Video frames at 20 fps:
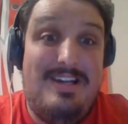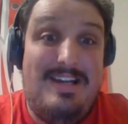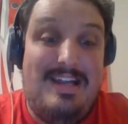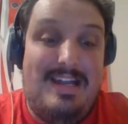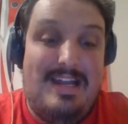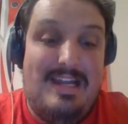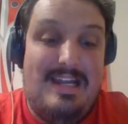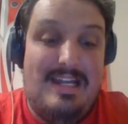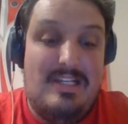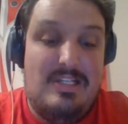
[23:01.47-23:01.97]

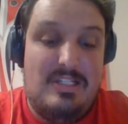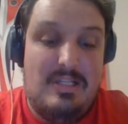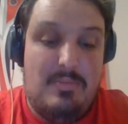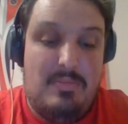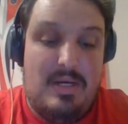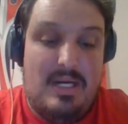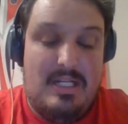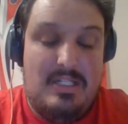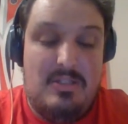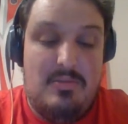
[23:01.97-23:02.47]
night against the
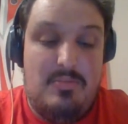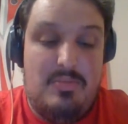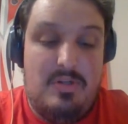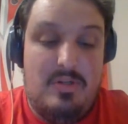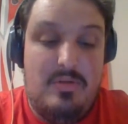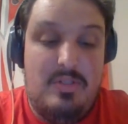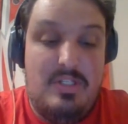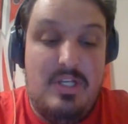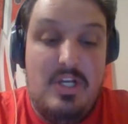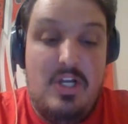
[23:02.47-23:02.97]
Boston
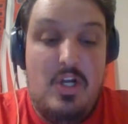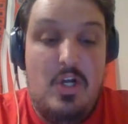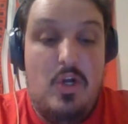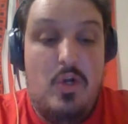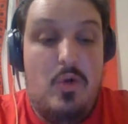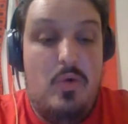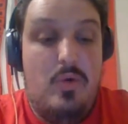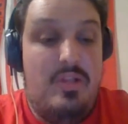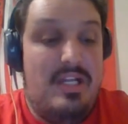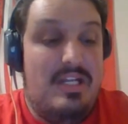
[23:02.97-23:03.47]
Bruins,
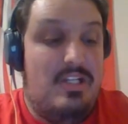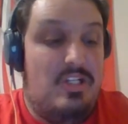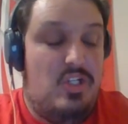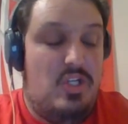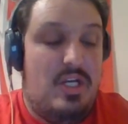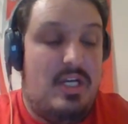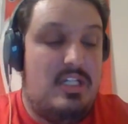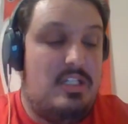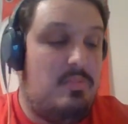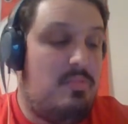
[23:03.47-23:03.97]
who they
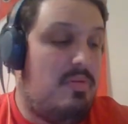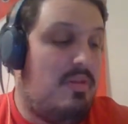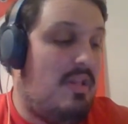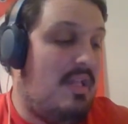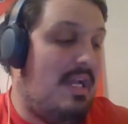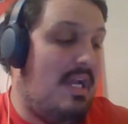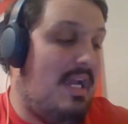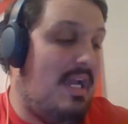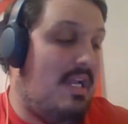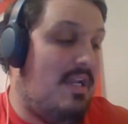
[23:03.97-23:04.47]
just
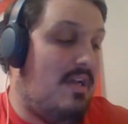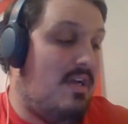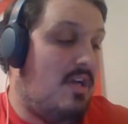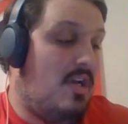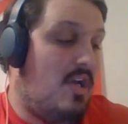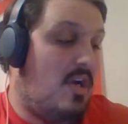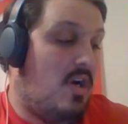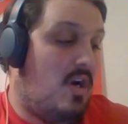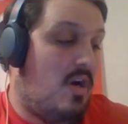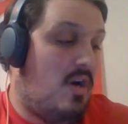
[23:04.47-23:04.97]
played
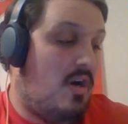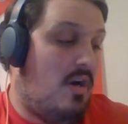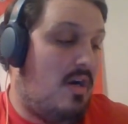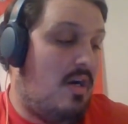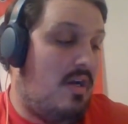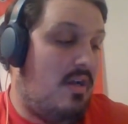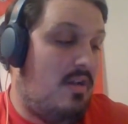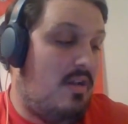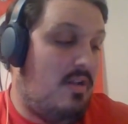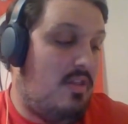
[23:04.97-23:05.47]

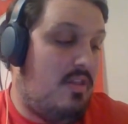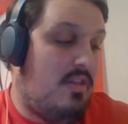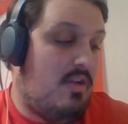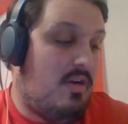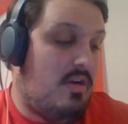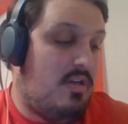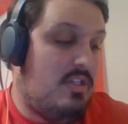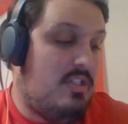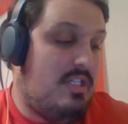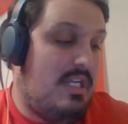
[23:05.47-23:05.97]
on
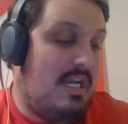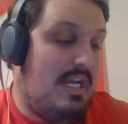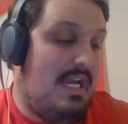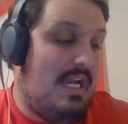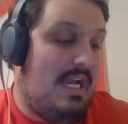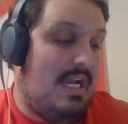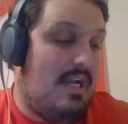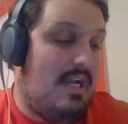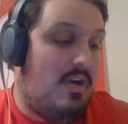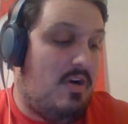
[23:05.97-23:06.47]

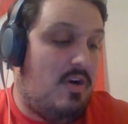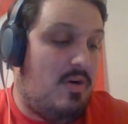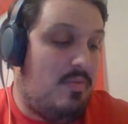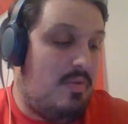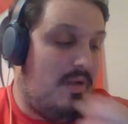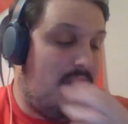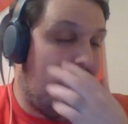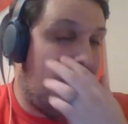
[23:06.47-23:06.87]
Thursday at home.